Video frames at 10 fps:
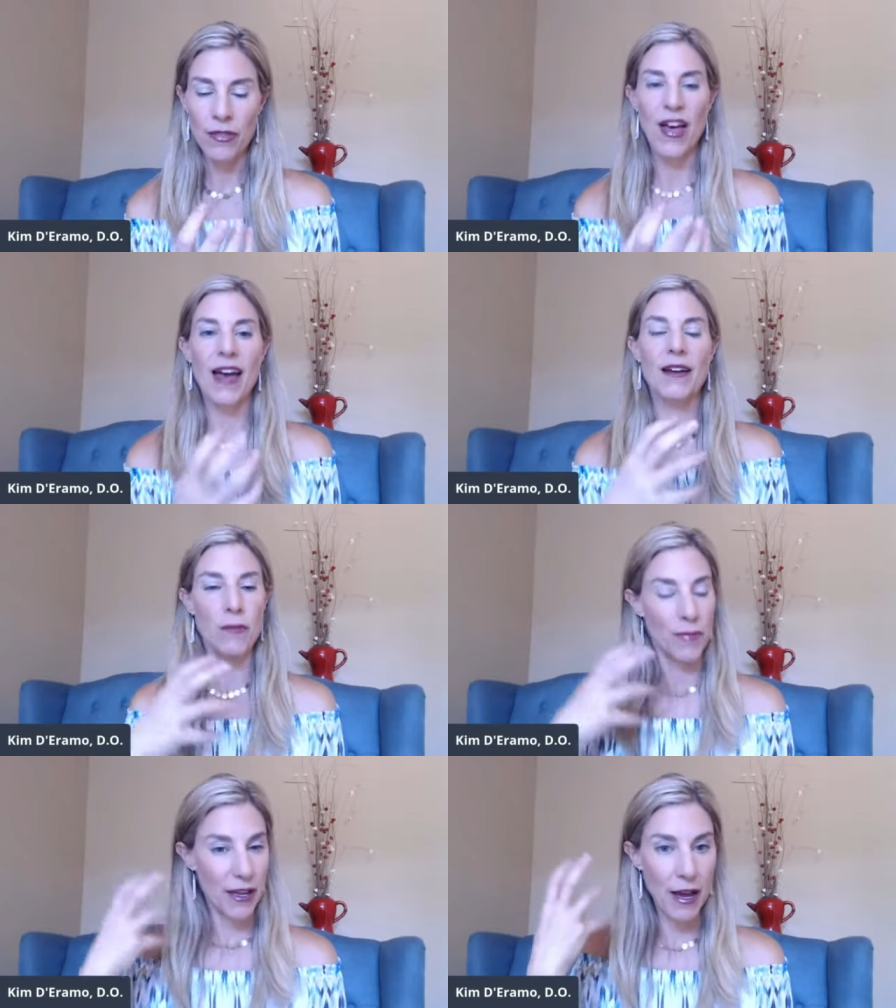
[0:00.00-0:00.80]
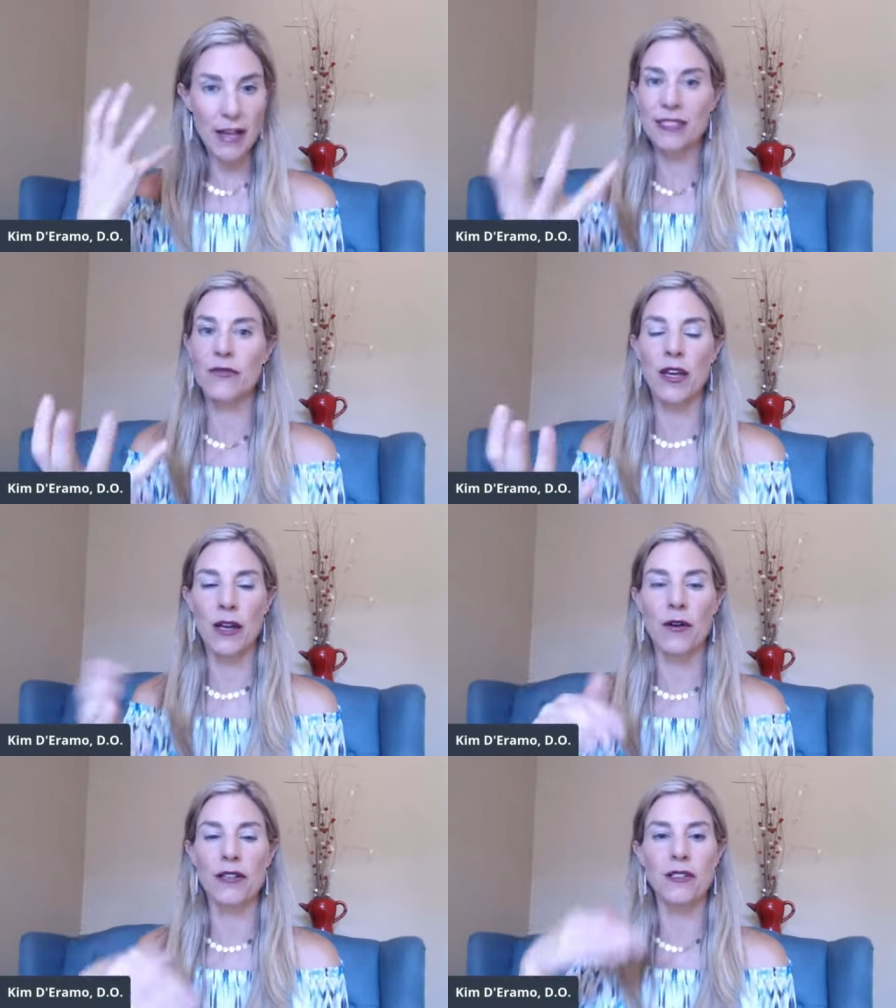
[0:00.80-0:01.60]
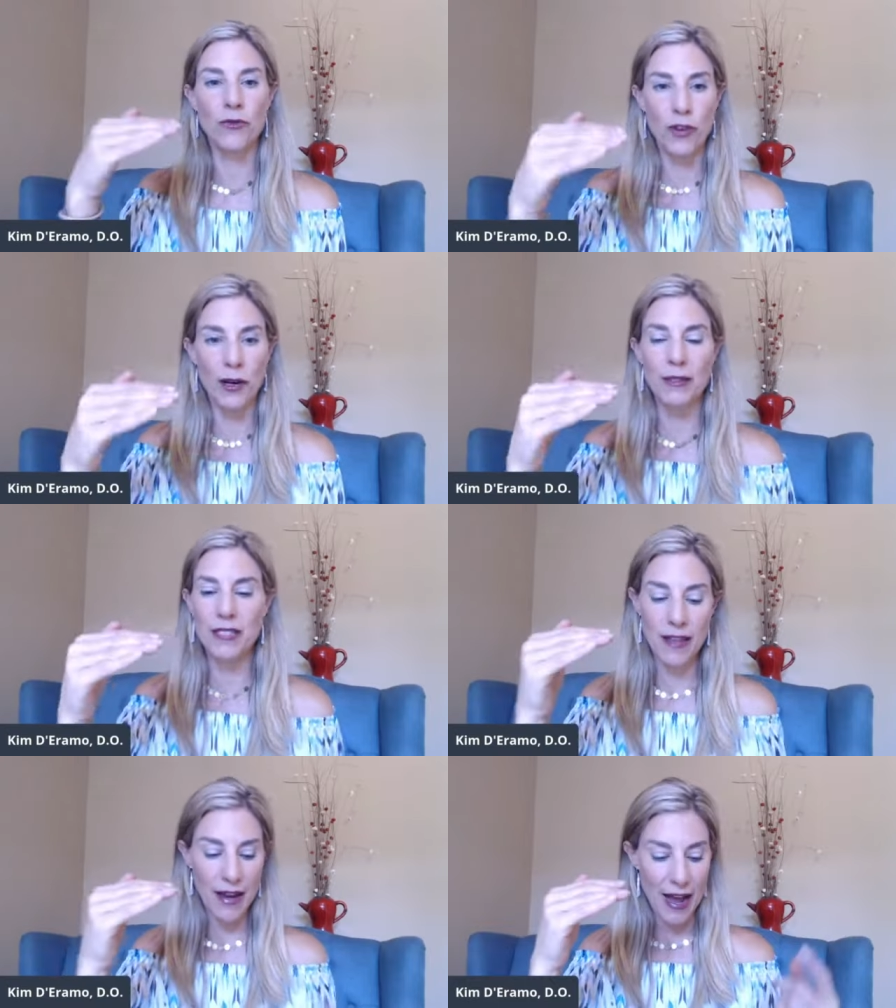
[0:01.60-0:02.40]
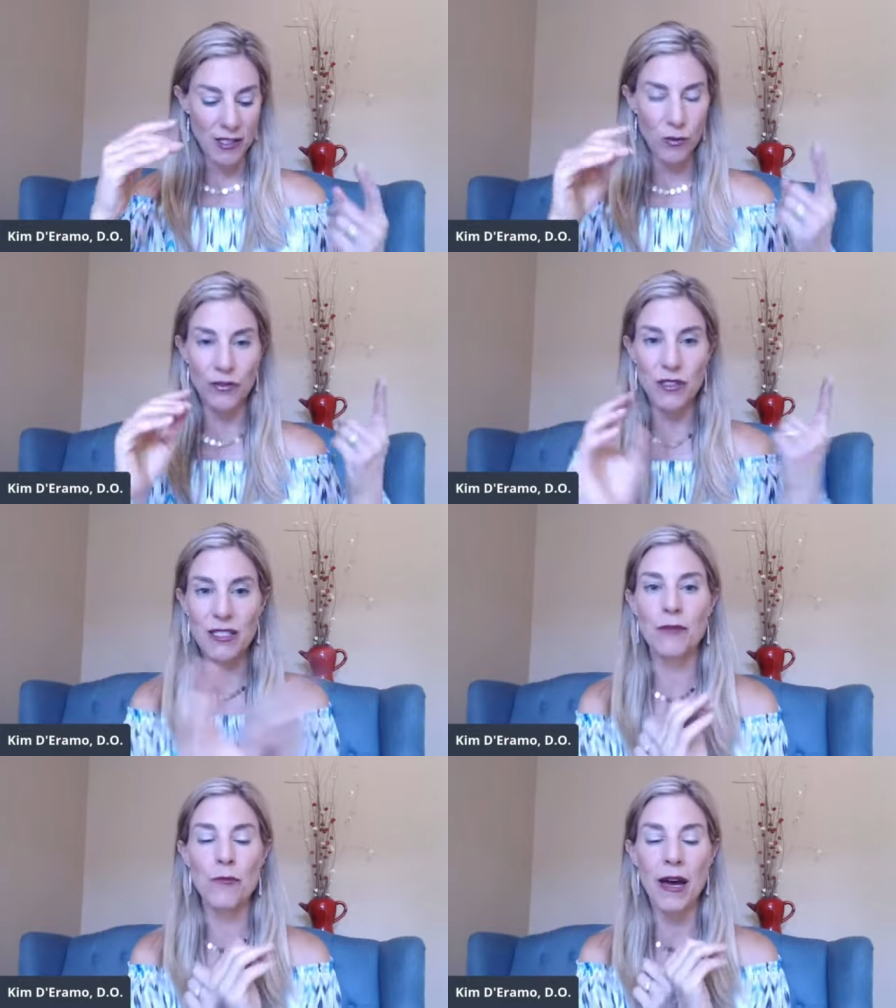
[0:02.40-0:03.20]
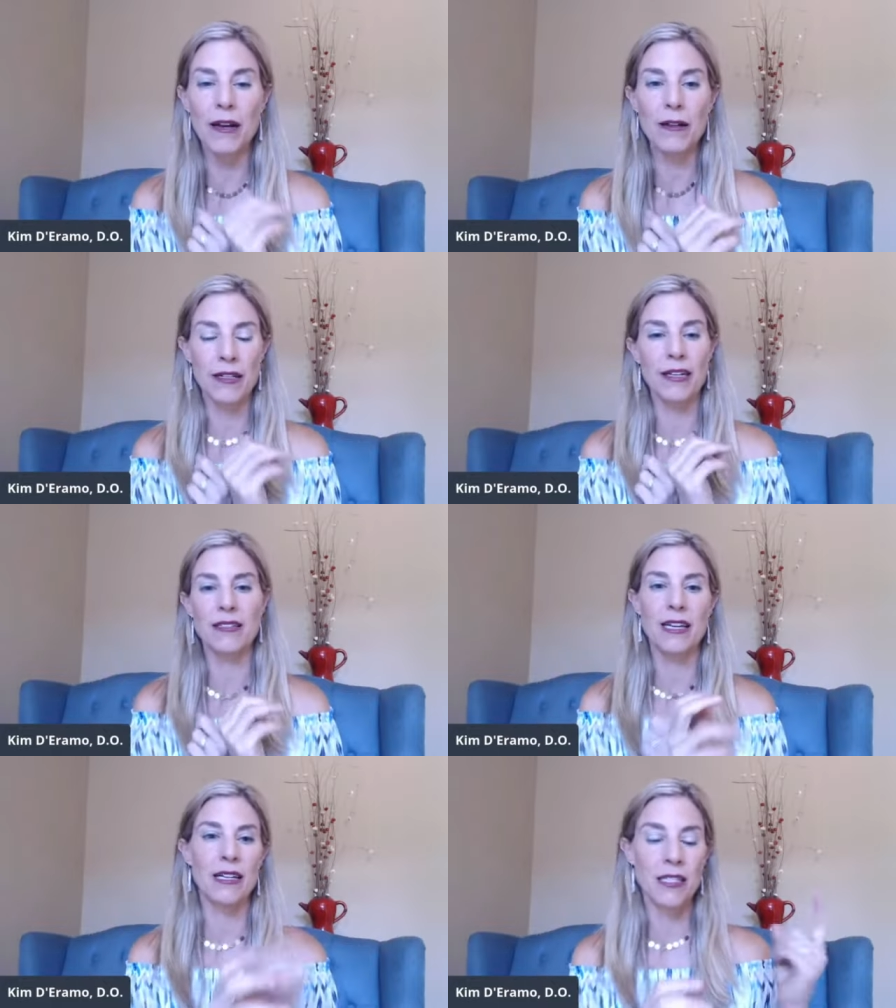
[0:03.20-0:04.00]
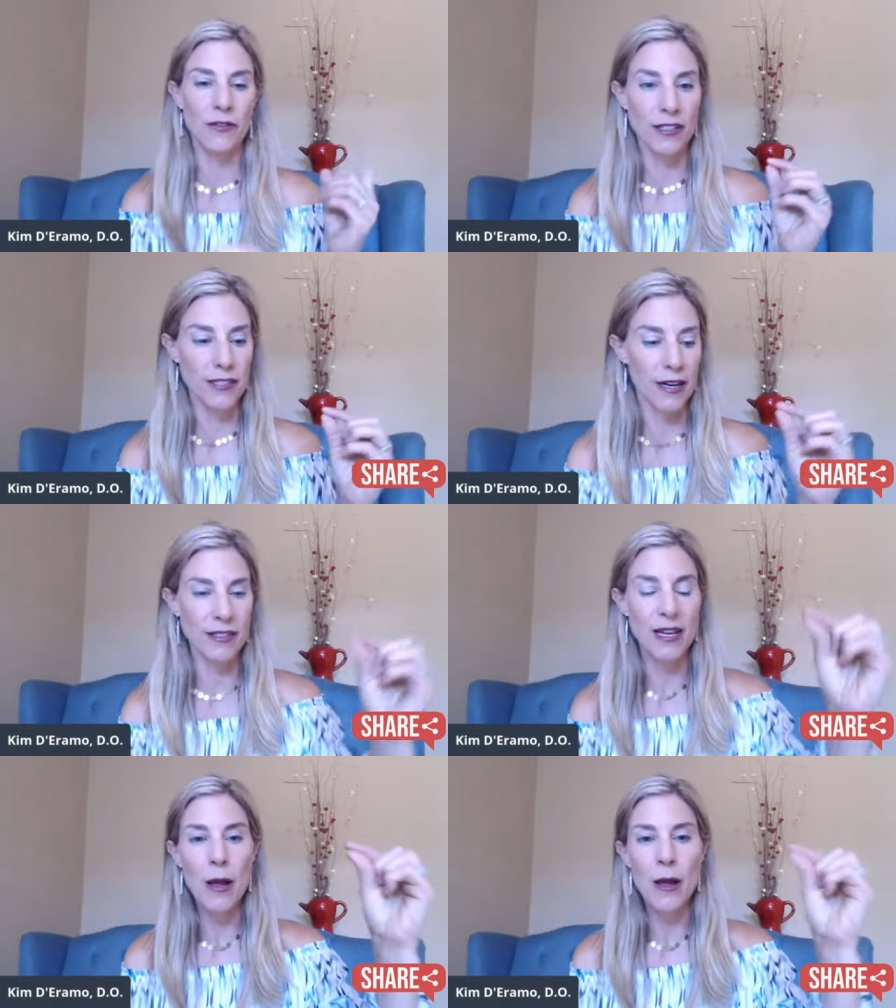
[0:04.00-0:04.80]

That because of the increase in frequency that has, we've seen medically in scientific studies,